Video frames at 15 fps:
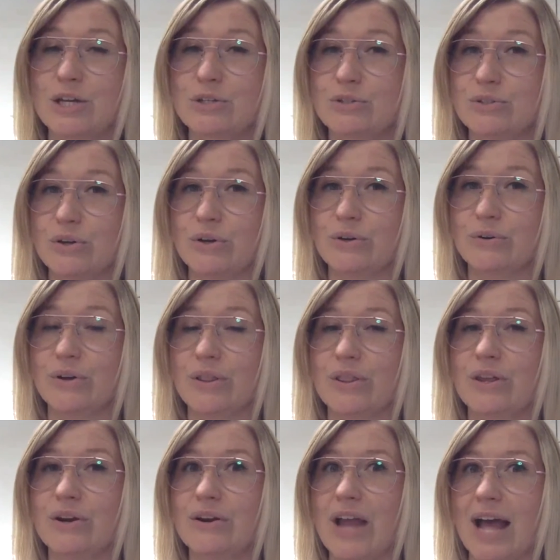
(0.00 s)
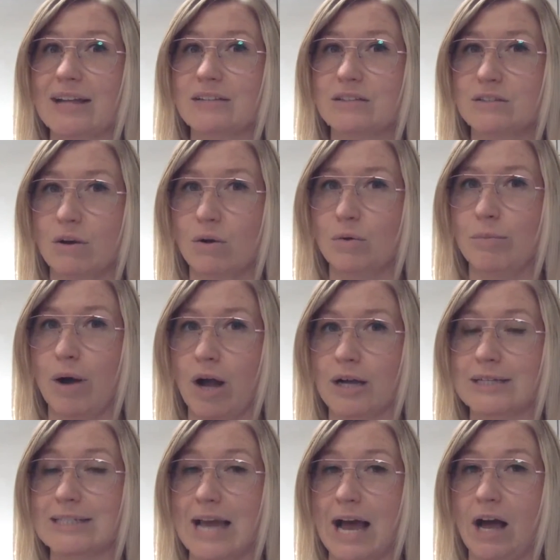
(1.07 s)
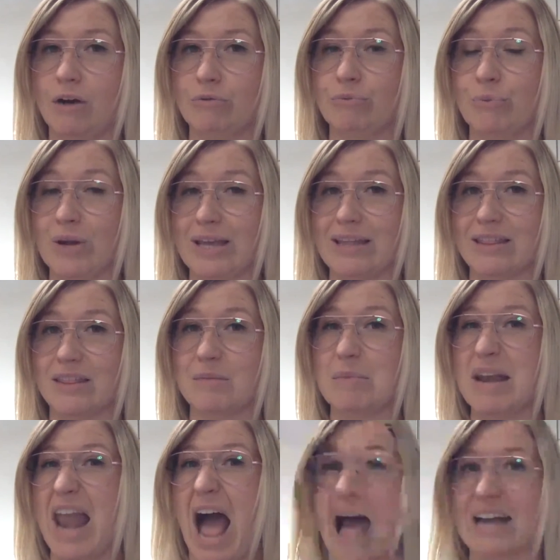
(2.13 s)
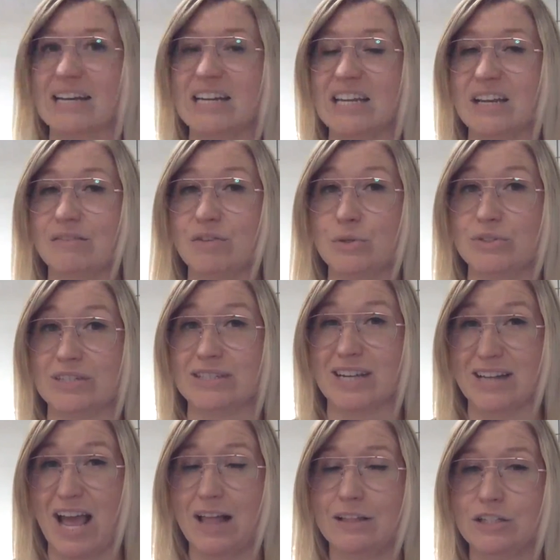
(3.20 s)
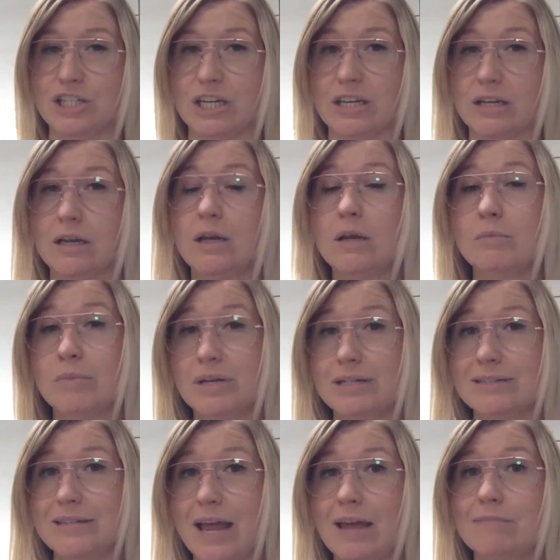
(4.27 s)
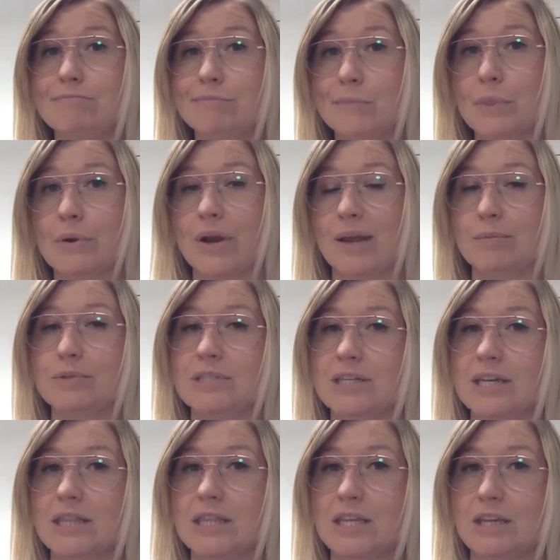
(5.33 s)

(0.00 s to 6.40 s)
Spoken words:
so they're not so bogged down with the monotony of using technology, but instead they're able to get the